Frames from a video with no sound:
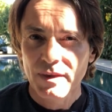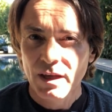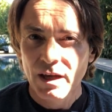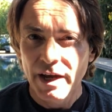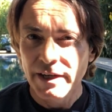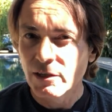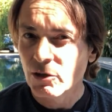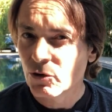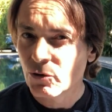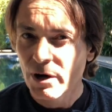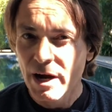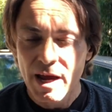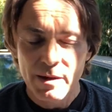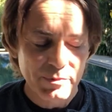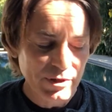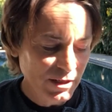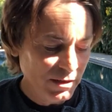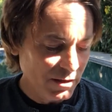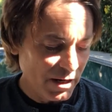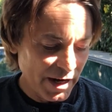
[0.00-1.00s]
I can grab
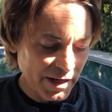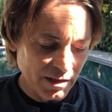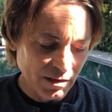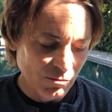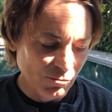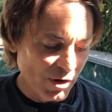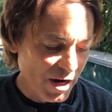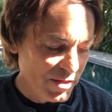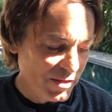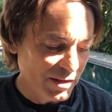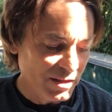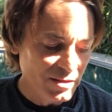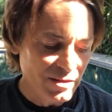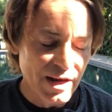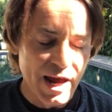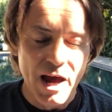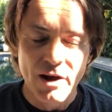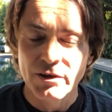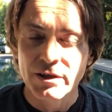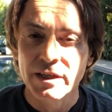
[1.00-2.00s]
it, I can write things
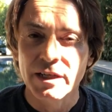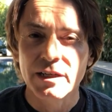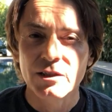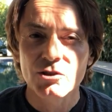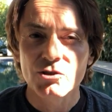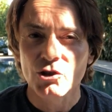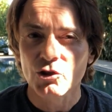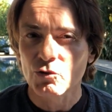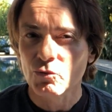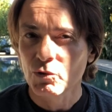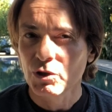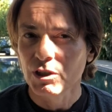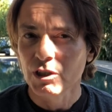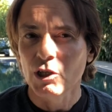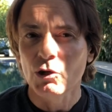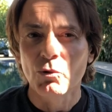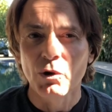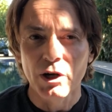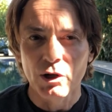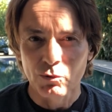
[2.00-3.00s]
down in it. It's just really
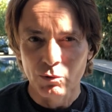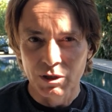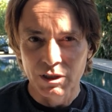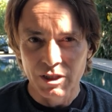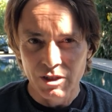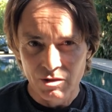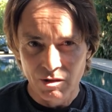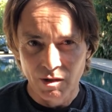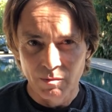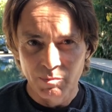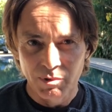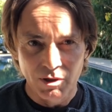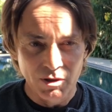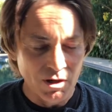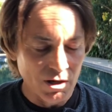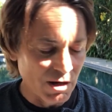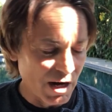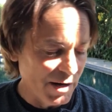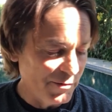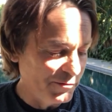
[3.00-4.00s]
quick, really simple.
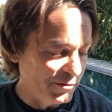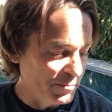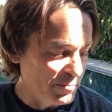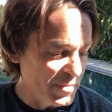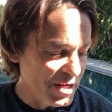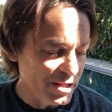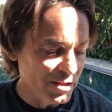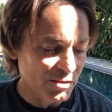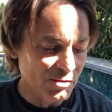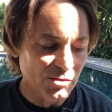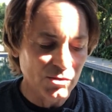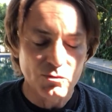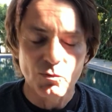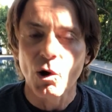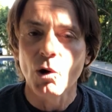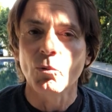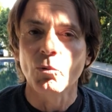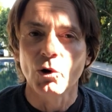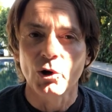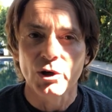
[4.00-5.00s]
All right, for me, this is
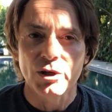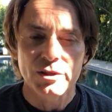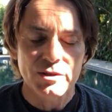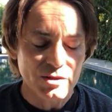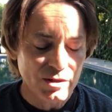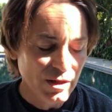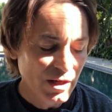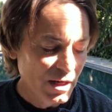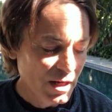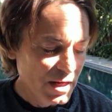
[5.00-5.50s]
what works.